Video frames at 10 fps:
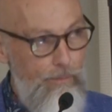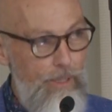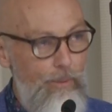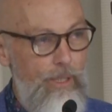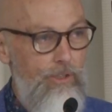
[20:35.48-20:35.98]
in the
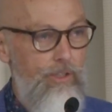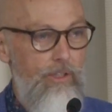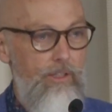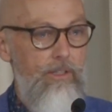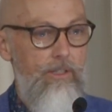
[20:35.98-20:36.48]
big
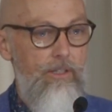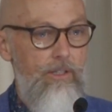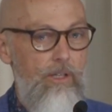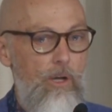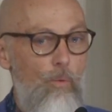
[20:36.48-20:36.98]
picture,
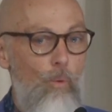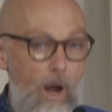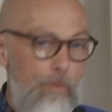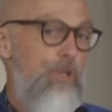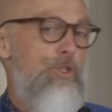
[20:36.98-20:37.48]

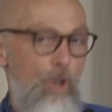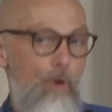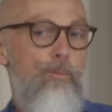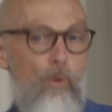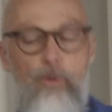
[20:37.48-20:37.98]
why was it so
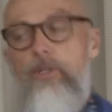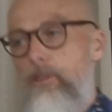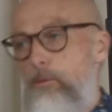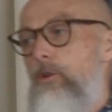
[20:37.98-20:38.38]
important in the